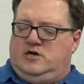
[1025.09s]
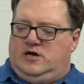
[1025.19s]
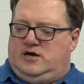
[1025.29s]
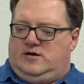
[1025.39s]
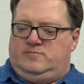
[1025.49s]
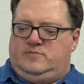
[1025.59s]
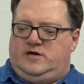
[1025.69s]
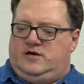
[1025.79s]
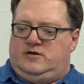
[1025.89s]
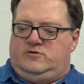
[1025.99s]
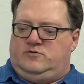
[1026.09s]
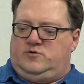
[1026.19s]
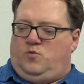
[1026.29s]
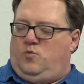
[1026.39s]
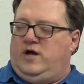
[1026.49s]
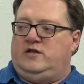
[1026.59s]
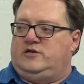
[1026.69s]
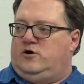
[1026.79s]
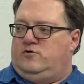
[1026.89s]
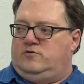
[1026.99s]
Uh, and you know well
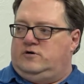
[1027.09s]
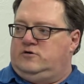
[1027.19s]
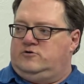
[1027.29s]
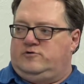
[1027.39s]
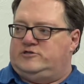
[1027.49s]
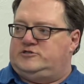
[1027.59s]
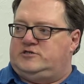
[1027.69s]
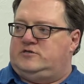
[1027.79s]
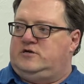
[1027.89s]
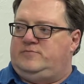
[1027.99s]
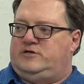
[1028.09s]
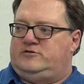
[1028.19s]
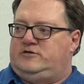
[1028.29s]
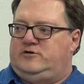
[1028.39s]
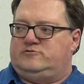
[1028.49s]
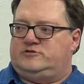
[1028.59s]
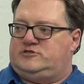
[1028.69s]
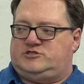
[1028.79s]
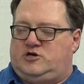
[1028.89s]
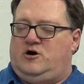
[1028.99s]
known Christian. I mean yes. you know,
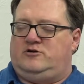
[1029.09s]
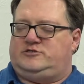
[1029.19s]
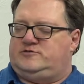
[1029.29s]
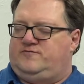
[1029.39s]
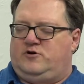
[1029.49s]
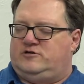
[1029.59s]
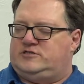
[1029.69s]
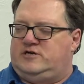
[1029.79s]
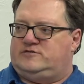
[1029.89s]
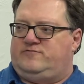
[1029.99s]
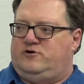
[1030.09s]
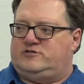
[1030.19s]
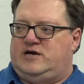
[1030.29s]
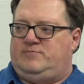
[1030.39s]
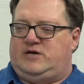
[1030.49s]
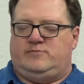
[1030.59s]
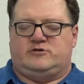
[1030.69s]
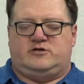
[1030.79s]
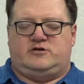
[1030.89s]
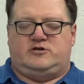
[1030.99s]
staunch as far as as far as I've been able
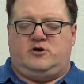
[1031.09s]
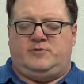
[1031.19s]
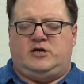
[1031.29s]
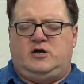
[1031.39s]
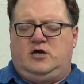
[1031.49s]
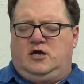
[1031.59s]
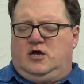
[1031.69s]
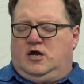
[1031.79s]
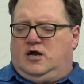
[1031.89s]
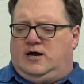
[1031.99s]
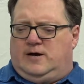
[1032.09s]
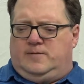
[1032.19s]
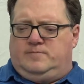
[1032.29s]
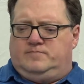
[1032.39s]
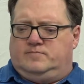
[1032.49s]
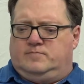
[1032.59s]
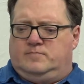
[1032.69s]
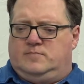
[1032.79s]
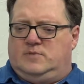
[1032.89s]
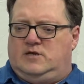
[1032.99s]
to determine. Um,
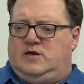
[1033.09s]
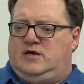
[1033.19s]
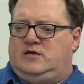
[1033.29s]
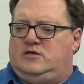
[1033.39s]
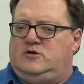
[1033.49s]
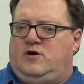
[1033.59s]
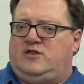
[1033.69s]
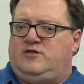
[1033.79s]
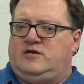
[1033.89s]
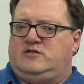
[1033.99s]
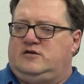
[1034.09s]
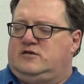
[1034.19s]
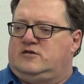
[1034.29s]
and you know I think that